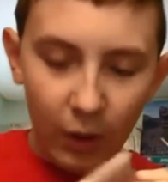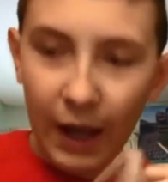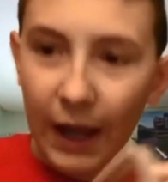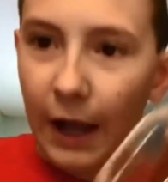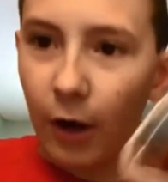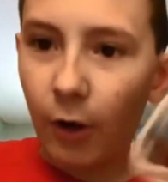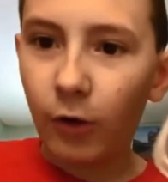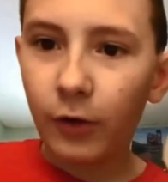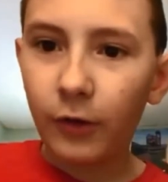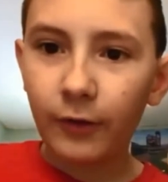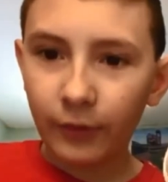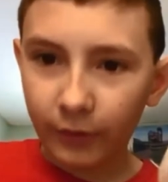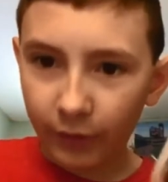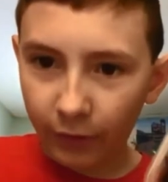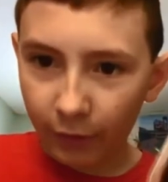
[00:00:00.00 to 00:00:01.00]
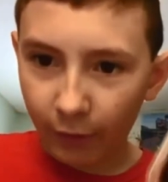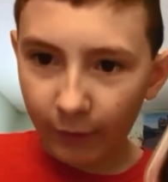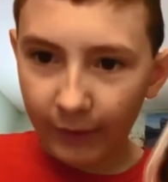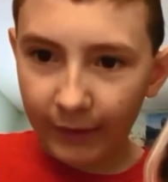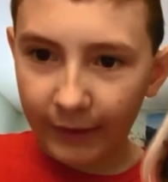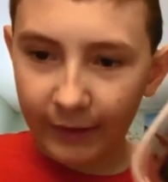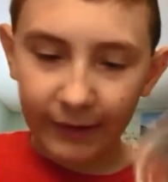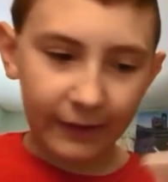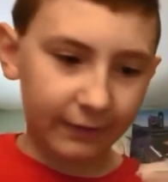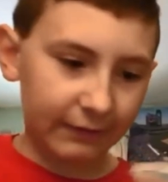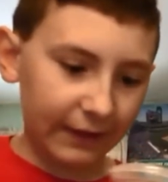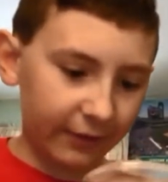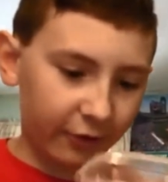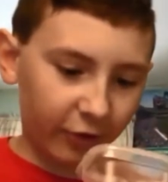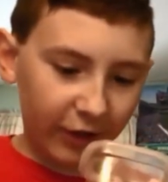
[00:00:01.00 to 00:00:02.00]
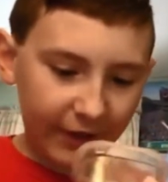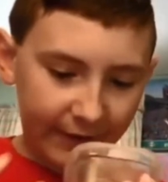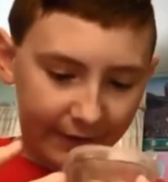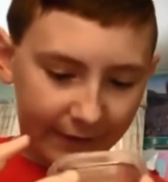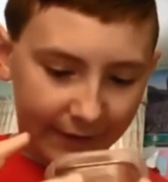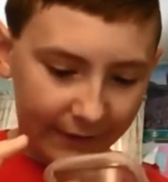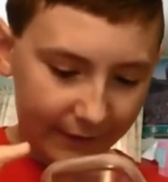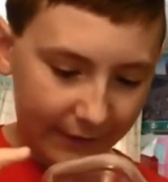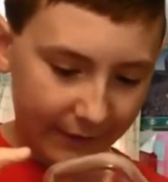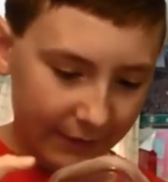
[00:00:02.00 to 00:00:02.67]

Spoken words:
Wow. So like, that's crazy.